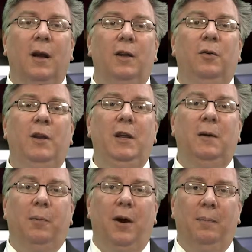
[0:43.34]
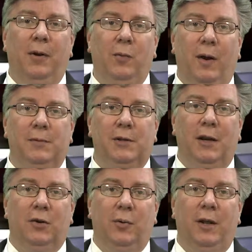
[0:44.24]
a unique property
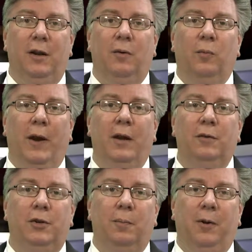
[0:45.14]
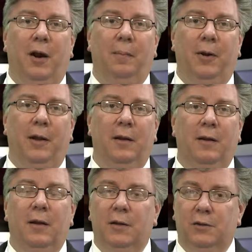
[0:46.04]
website created around your property,
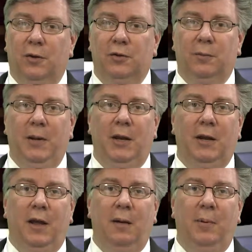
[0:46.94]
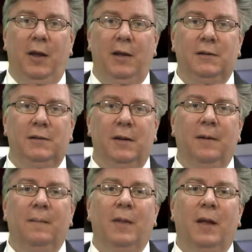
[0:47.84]
social media campaigns,
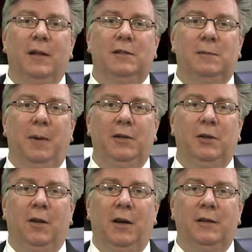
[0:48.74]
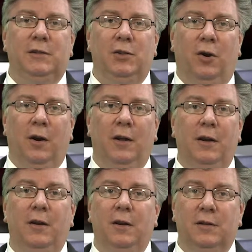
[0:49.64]
and specialized
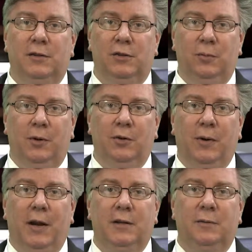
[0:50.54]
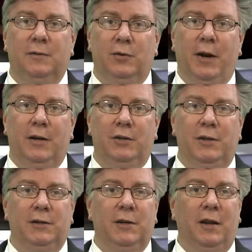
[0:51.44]
targeted consumer direct
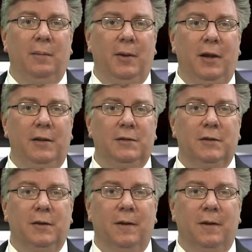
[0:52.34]
strategies and campaigns.